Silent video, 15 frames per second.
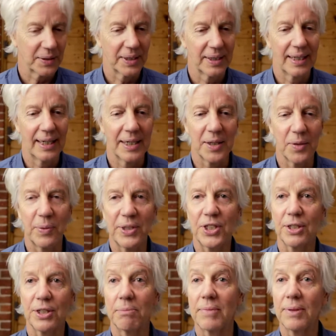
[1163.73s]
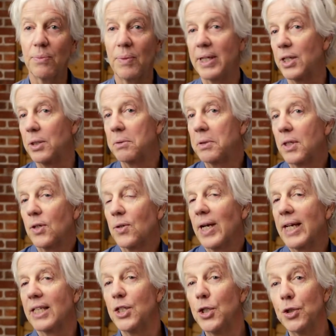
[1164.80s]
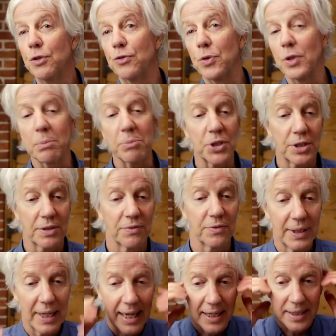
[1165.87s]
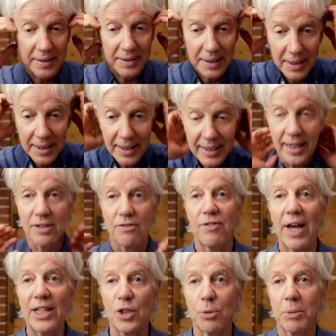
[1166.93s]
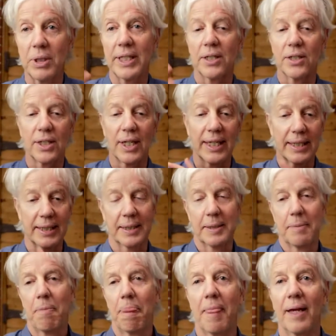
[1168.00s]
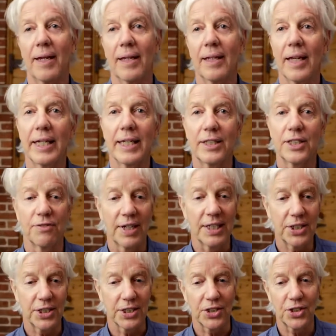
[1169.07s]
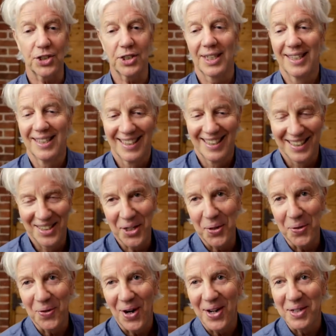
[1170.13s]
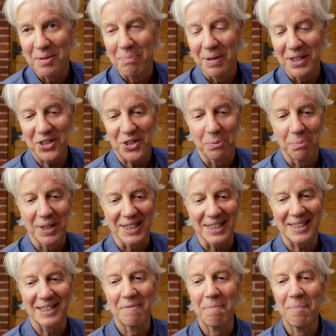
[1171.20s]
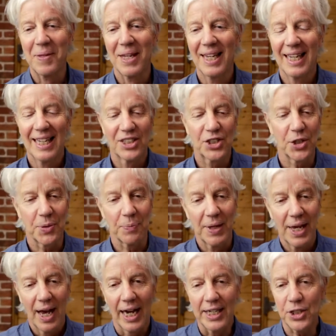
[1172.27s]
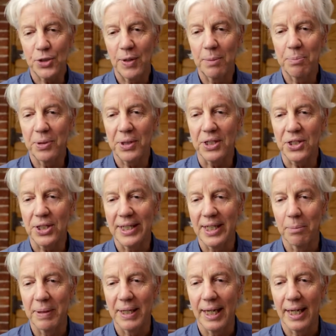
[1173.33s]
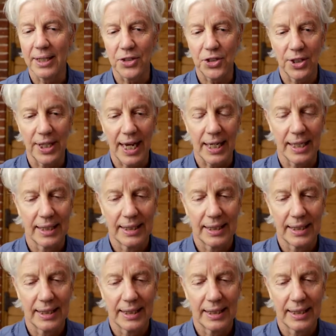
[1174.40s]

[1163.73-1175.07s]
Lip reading: we could create uniforms and get vacuum cleaner like devices to go around and bust some myths. So I just want to put this thing up again so that,